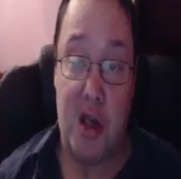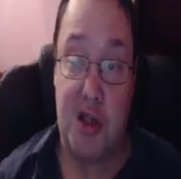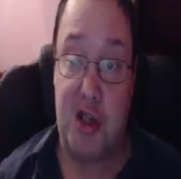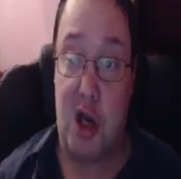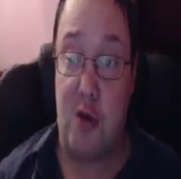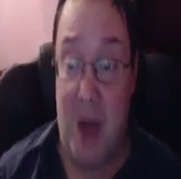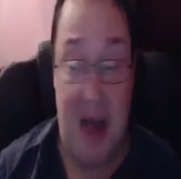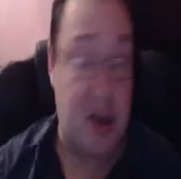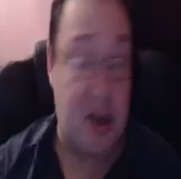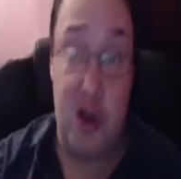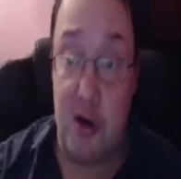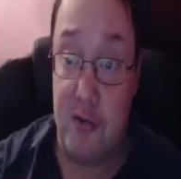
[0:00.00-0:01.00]
So back
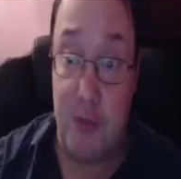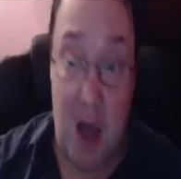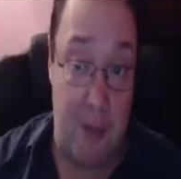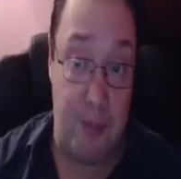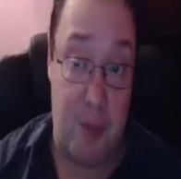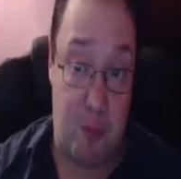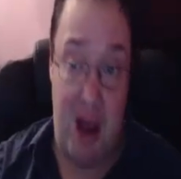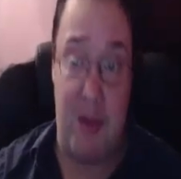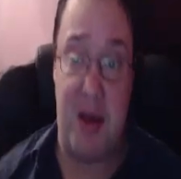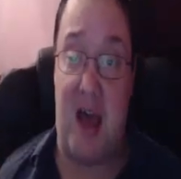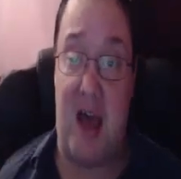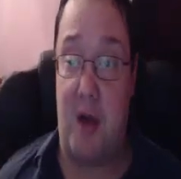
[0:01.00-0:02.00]
to the
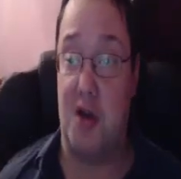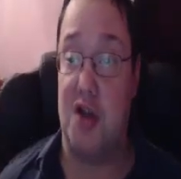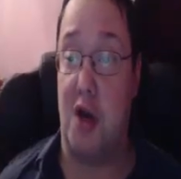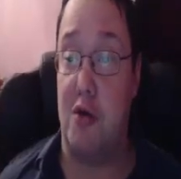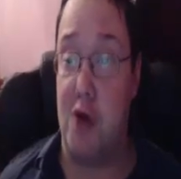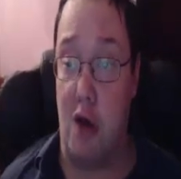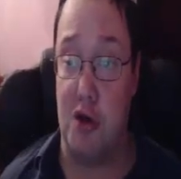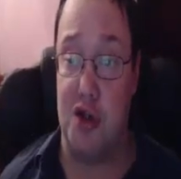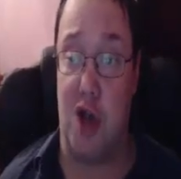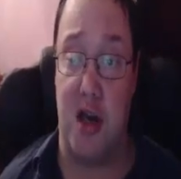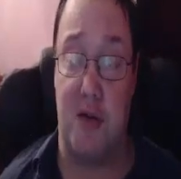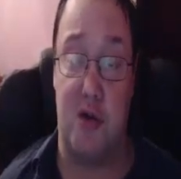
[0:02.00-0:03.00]
premiere though. So no
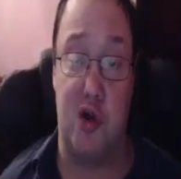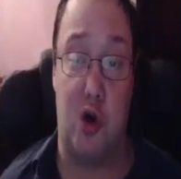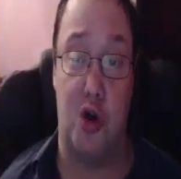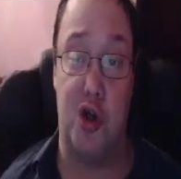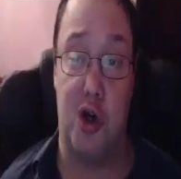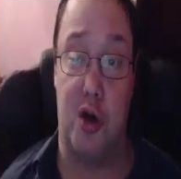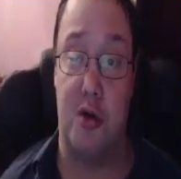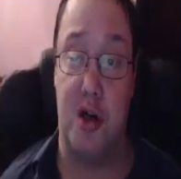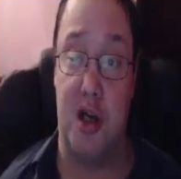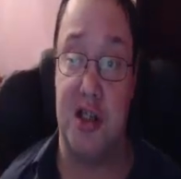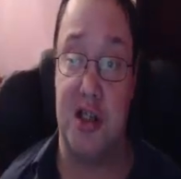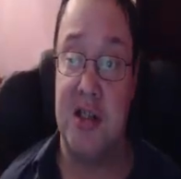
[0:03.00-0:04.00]
sign of George
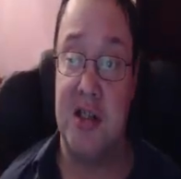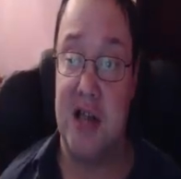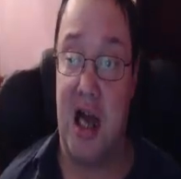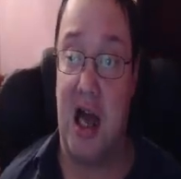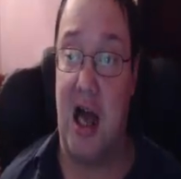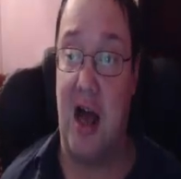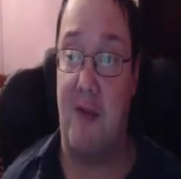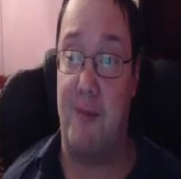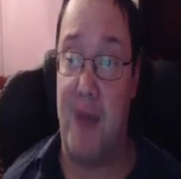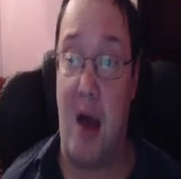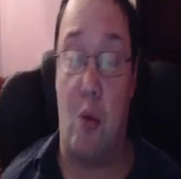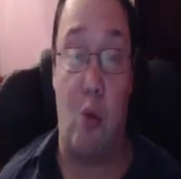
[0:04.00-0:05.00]
Lucas
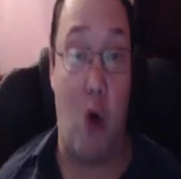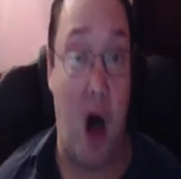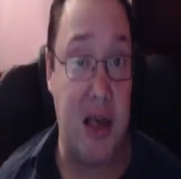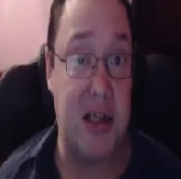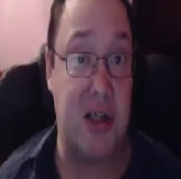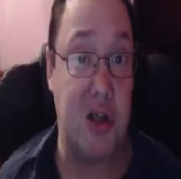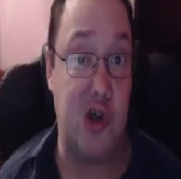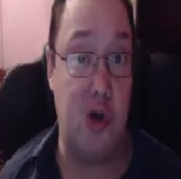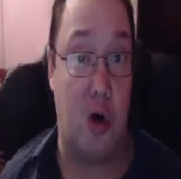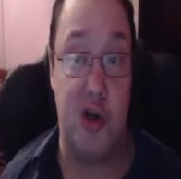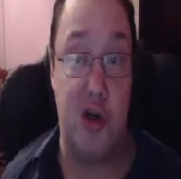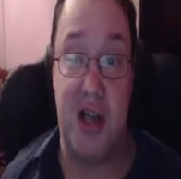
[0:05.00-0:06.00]
there. Why isn't
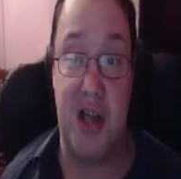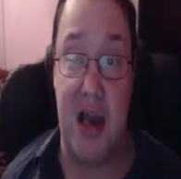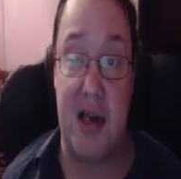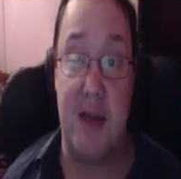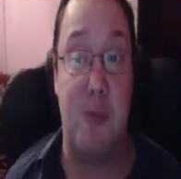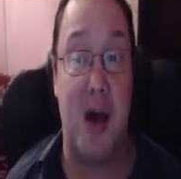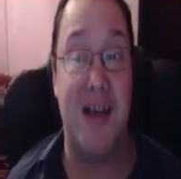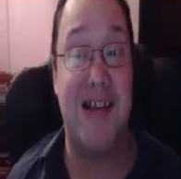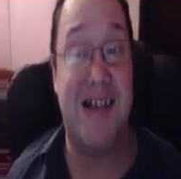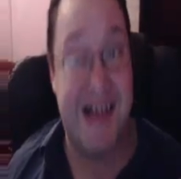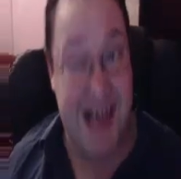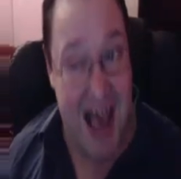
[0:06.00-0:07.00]
George attending? My
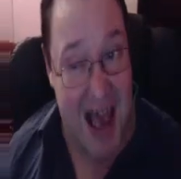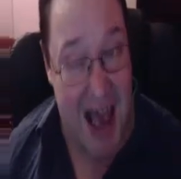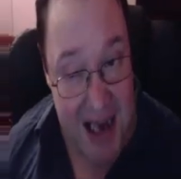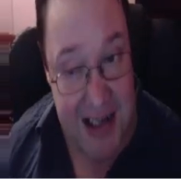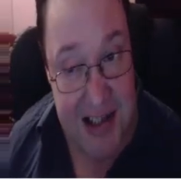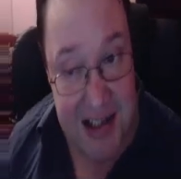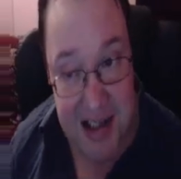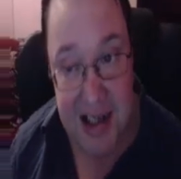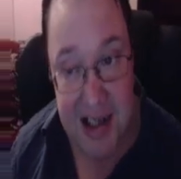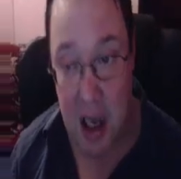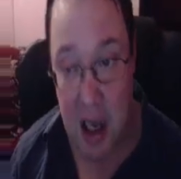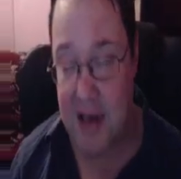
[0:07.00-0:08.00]
guess,
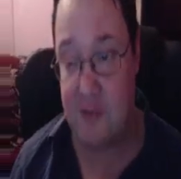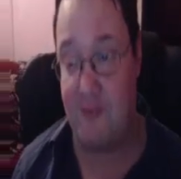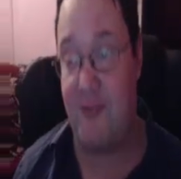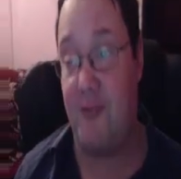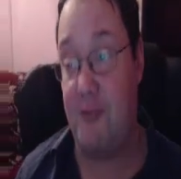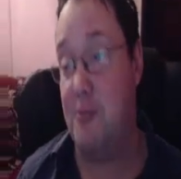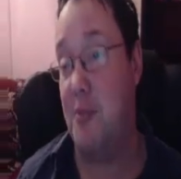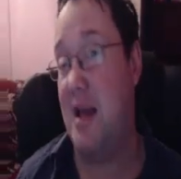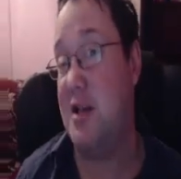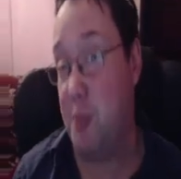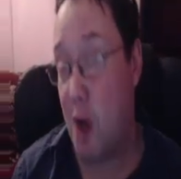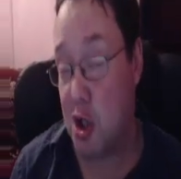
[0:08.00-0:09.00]

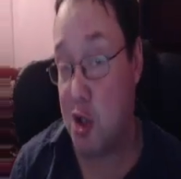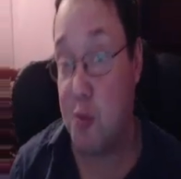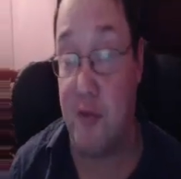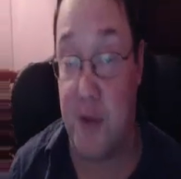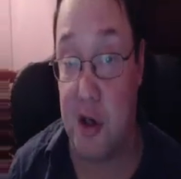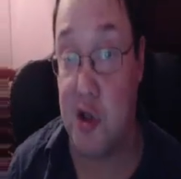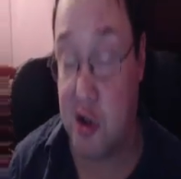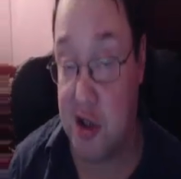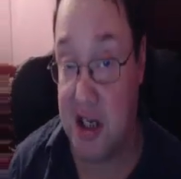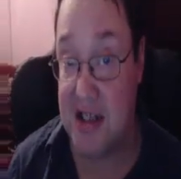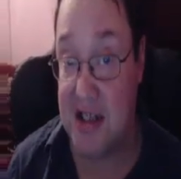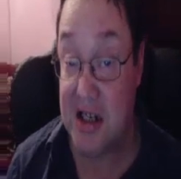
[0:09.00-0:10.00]
it's possible that
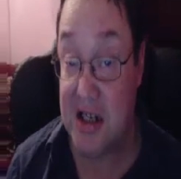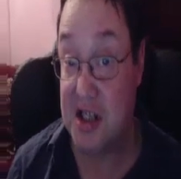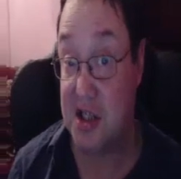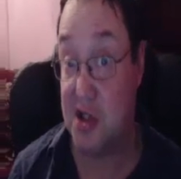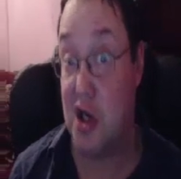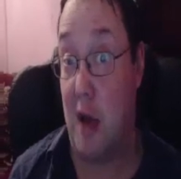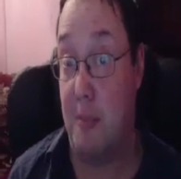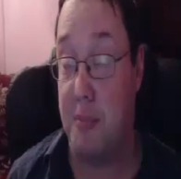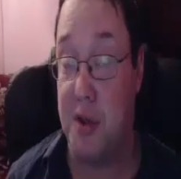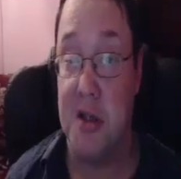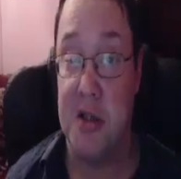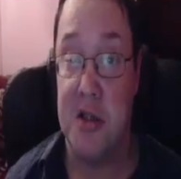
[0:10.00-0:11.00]
Disney has
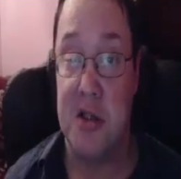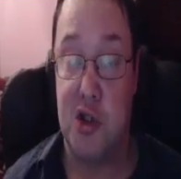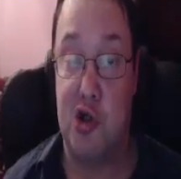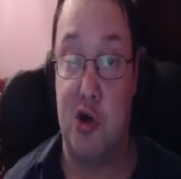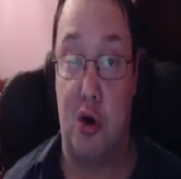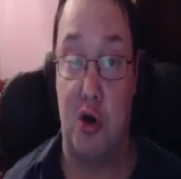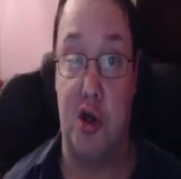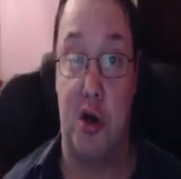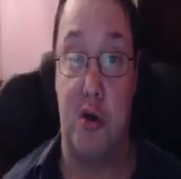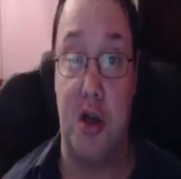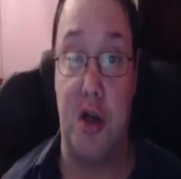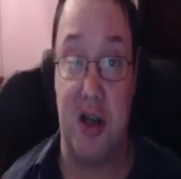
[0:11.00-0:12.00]
snubbed George
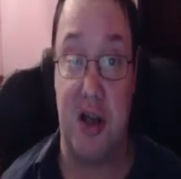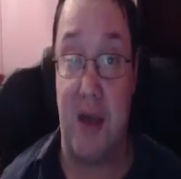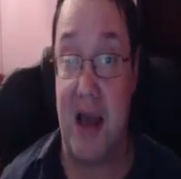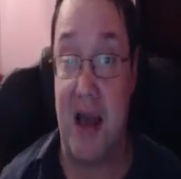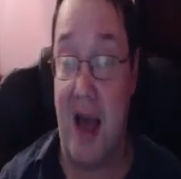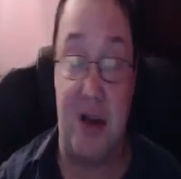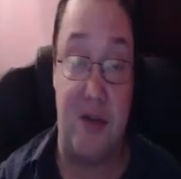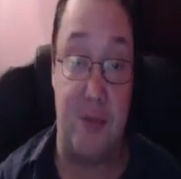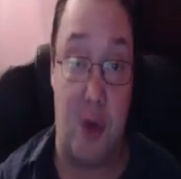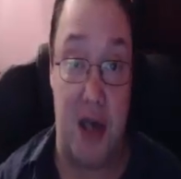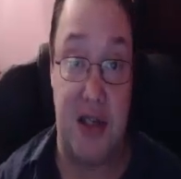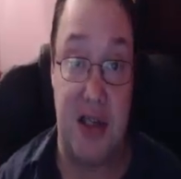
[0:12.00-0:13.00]
Lucas and they haven't
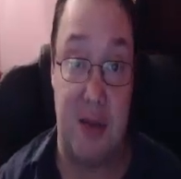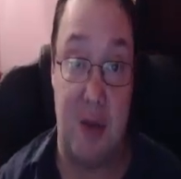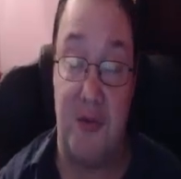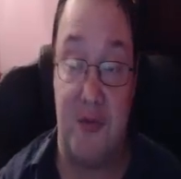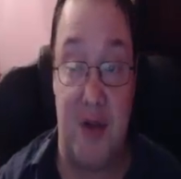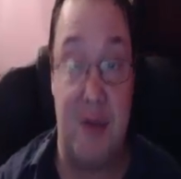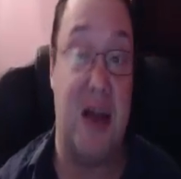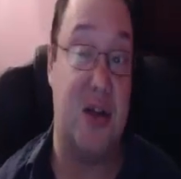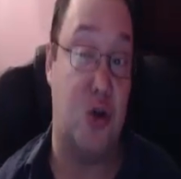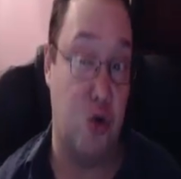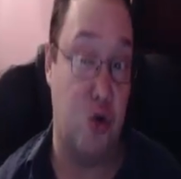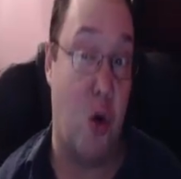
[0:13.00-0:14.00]
invited him. I think that's
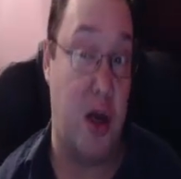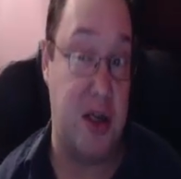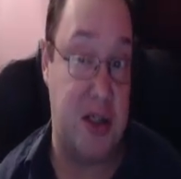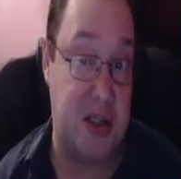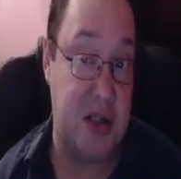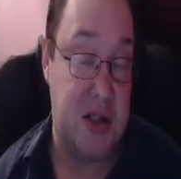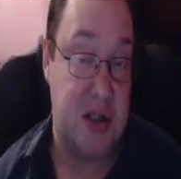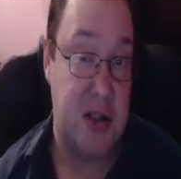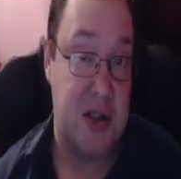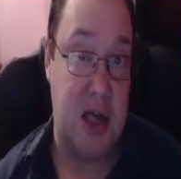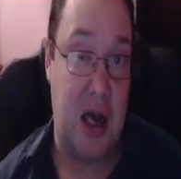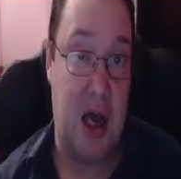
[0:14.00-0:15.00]
quite
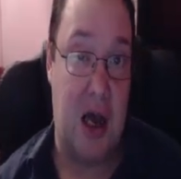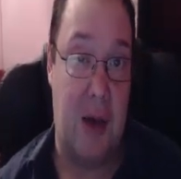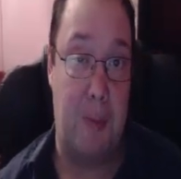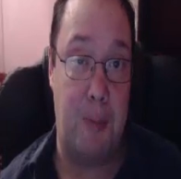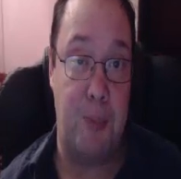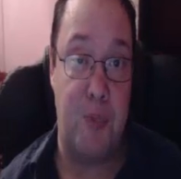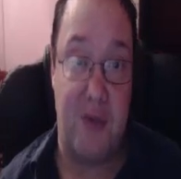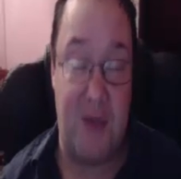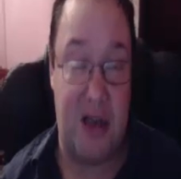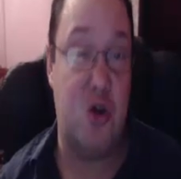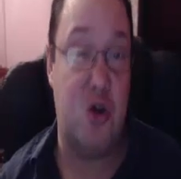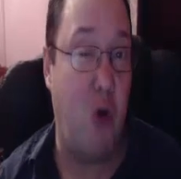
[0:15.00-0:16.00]

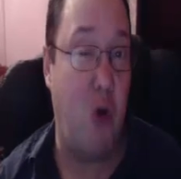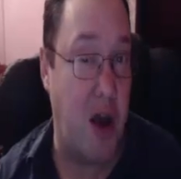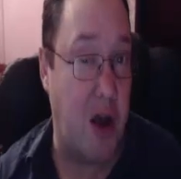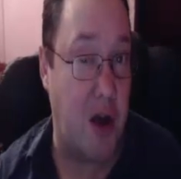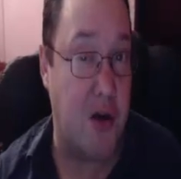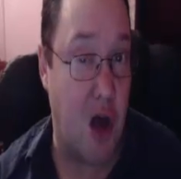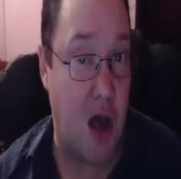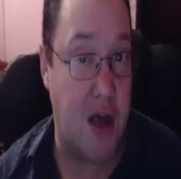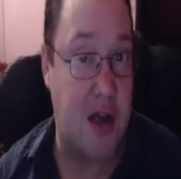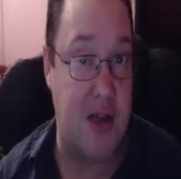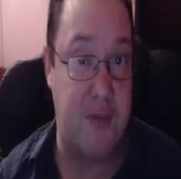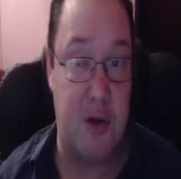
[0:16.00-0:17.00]

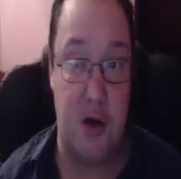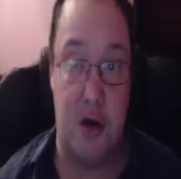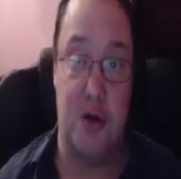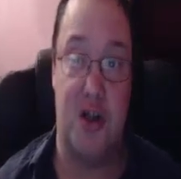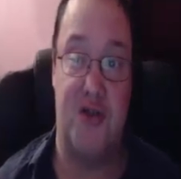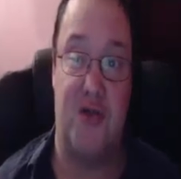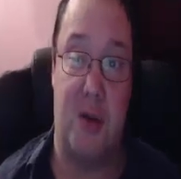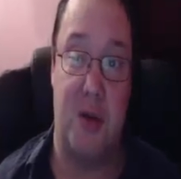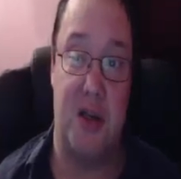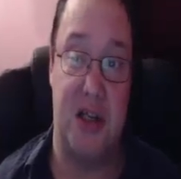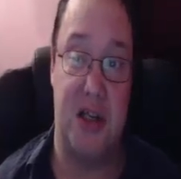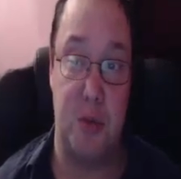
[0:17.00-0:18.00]
unlikely that Lucasfilm and
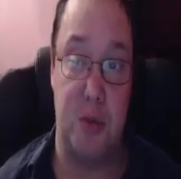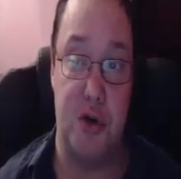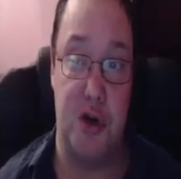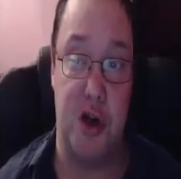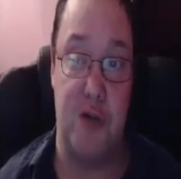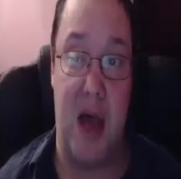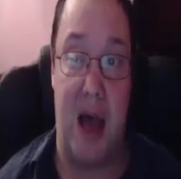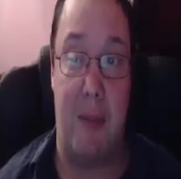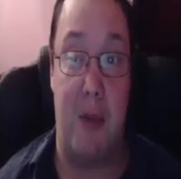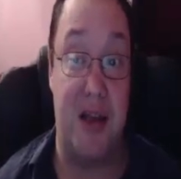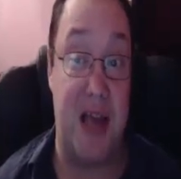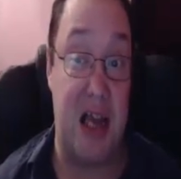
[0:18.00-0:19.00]
Disney would do that.
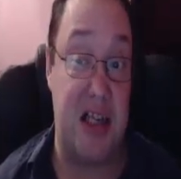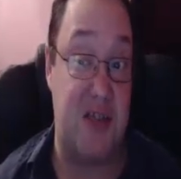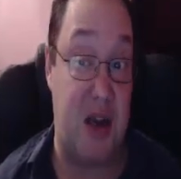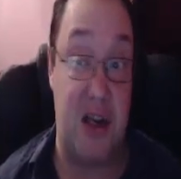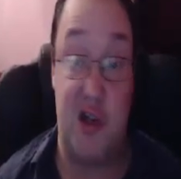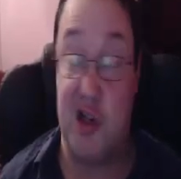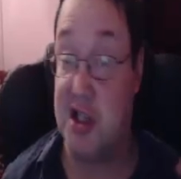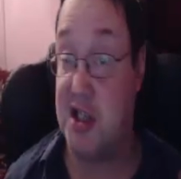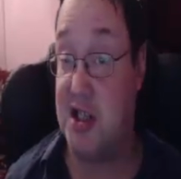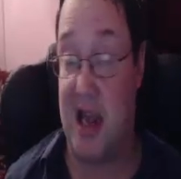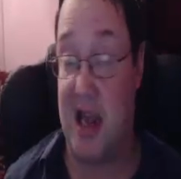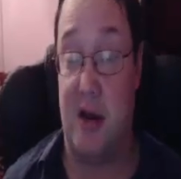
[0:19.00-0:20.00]
My guess is that he's just
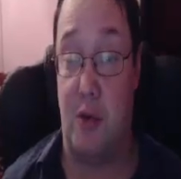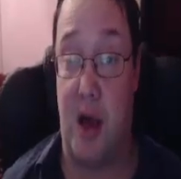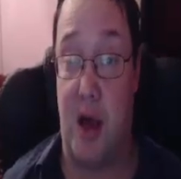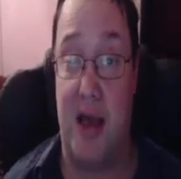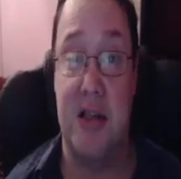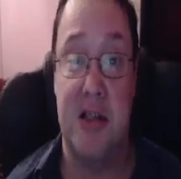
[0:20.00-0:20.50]
staying away